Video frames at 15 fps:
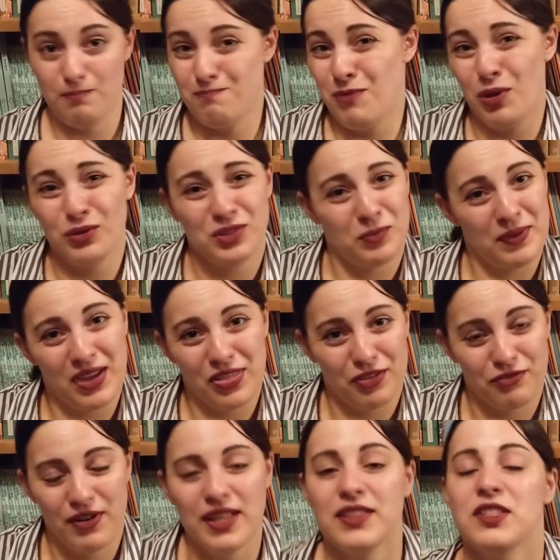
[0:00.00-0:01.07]
most of my other
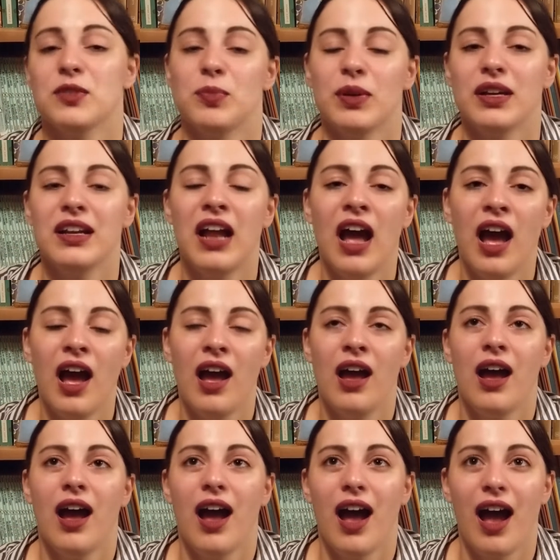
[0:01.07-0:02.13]
friends, but
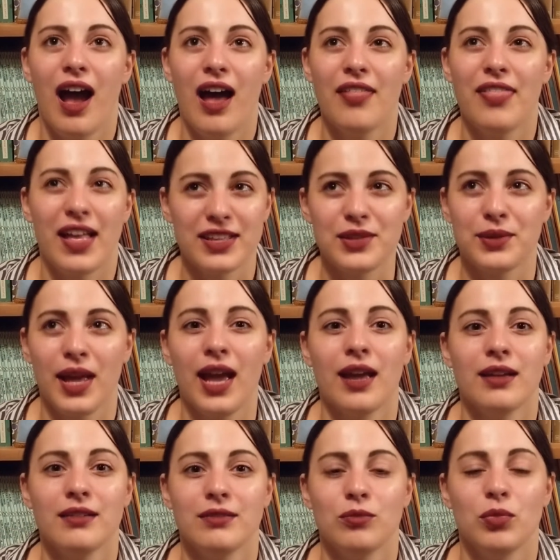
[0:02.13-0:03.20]
that's
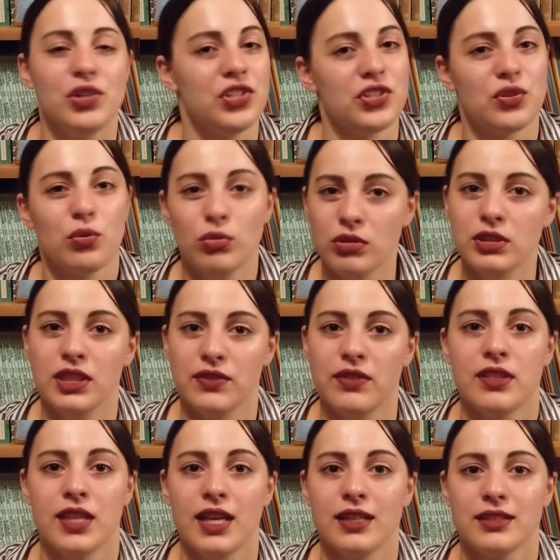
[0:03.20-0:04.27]
okay. We're just all doing
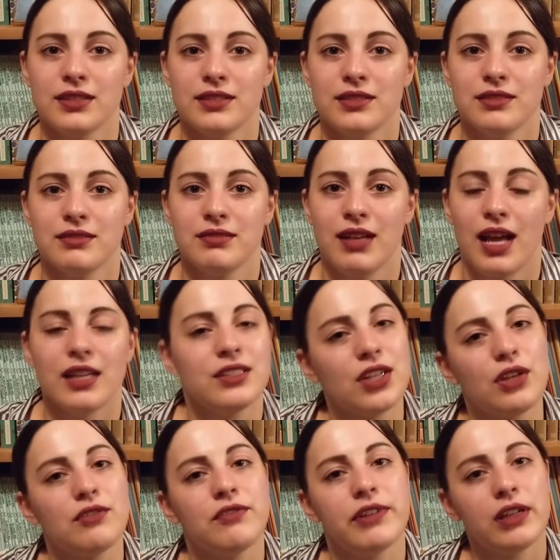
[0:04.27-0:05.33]
different things, and
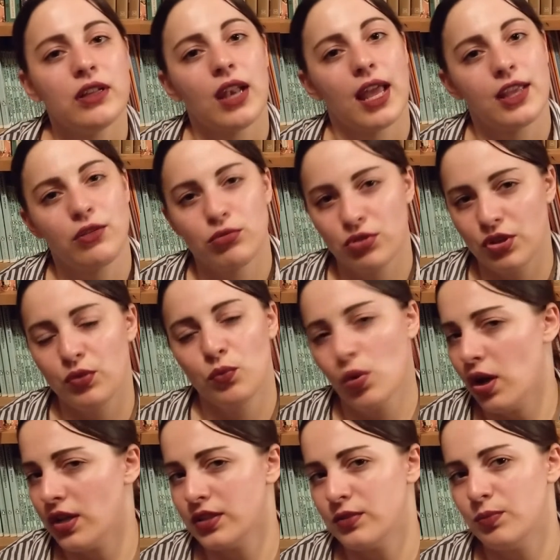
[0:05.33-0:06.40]
don't feel like you're doing
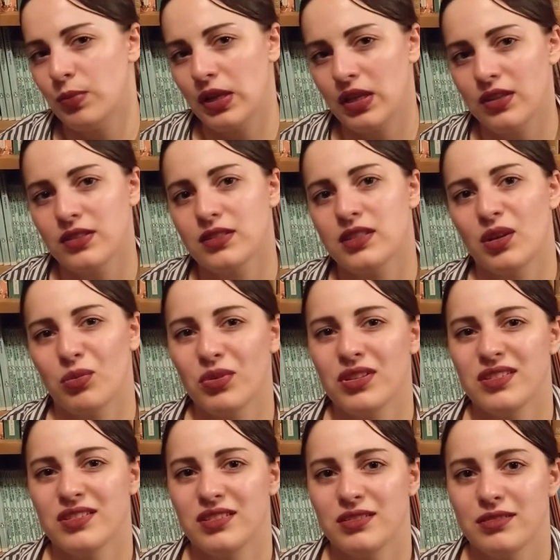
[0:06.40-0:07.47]
worse because
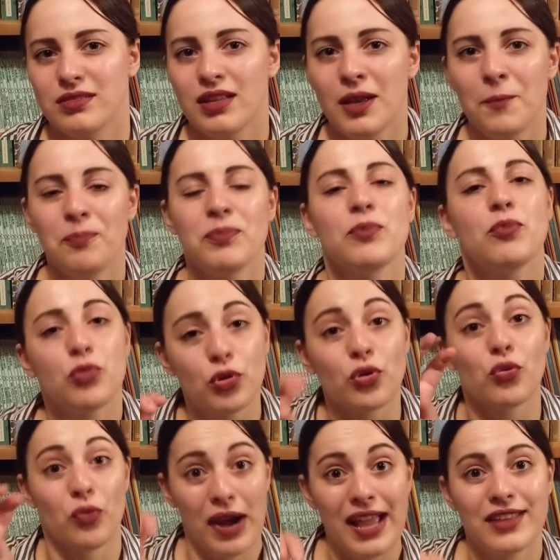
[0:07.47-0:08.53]
someone's
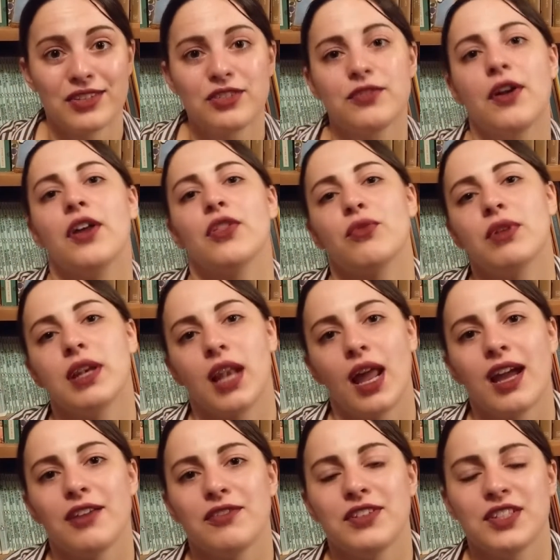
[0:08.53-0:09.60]
progressed further in
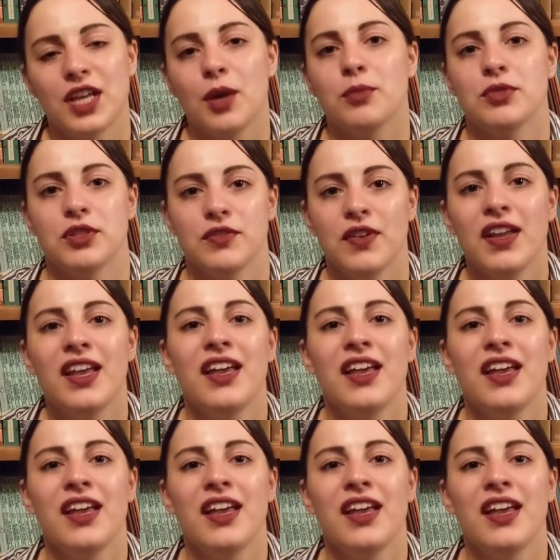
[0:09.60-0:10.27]
life in terms of